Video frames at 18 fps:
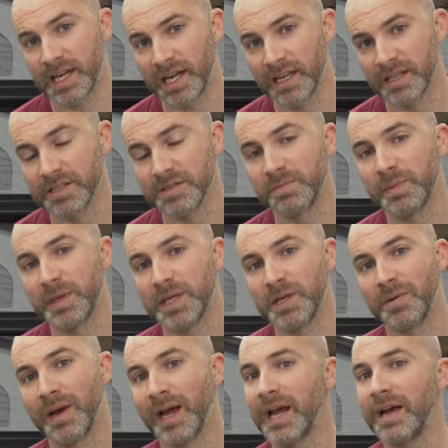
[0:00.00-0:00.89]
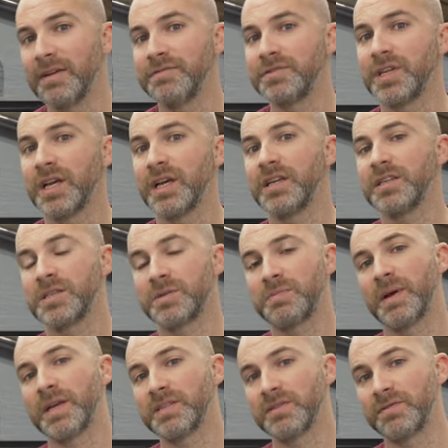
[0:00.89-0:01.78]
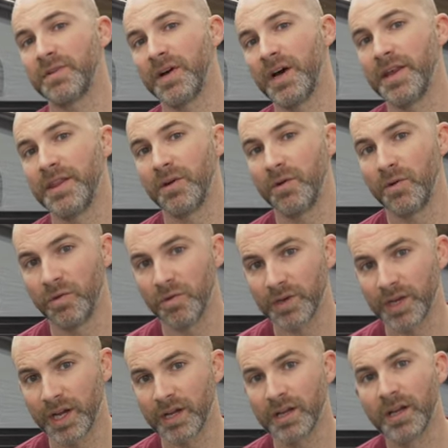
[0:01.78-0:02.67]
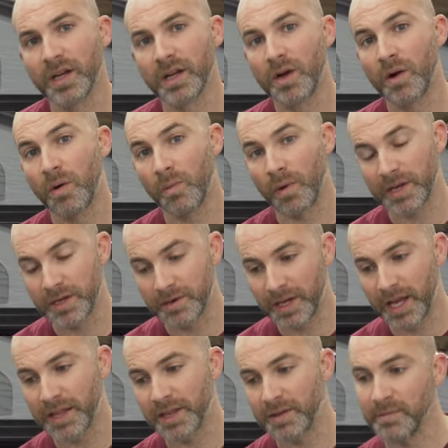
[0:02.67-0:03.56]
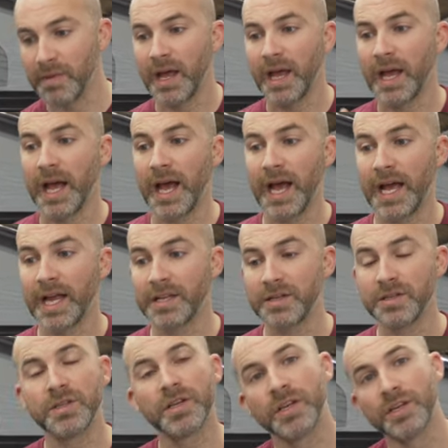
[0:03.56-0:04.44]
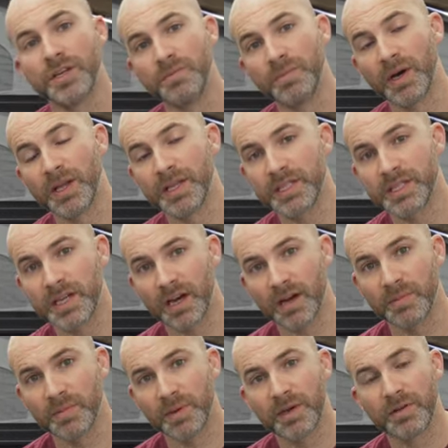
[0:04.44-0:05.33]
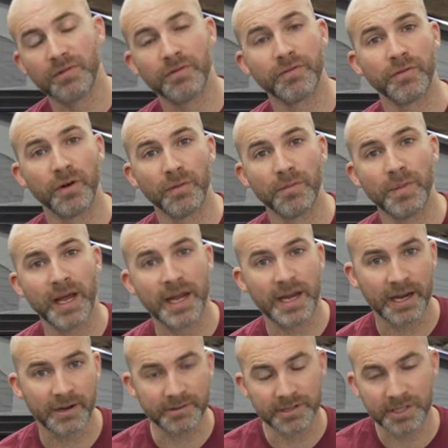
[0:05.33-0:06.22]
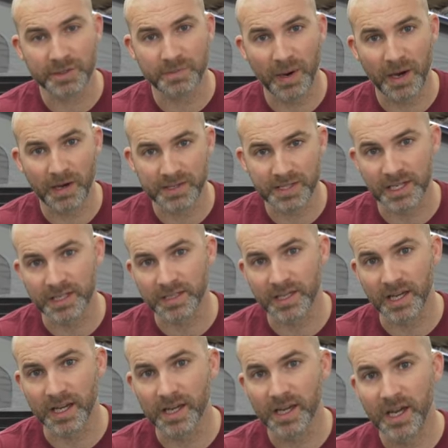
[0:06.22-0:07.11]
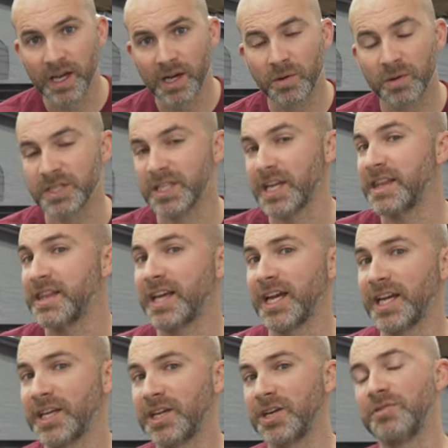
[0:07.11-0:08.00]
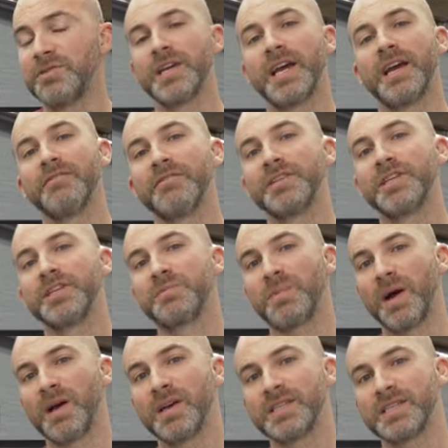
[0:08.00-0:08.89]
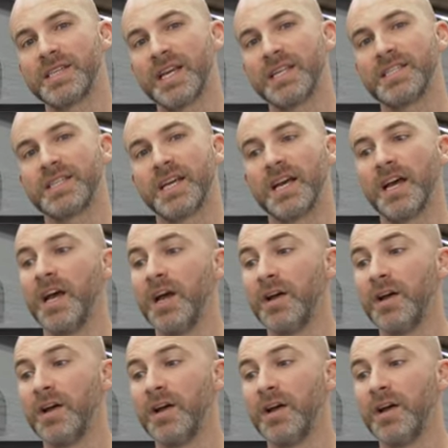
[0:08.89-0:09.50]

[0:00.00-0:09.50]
colours, but you have to specify the order when you get them. And you buy this carpet from Heritage Parts Centre. I want to say thank you to Heritage Parts Centre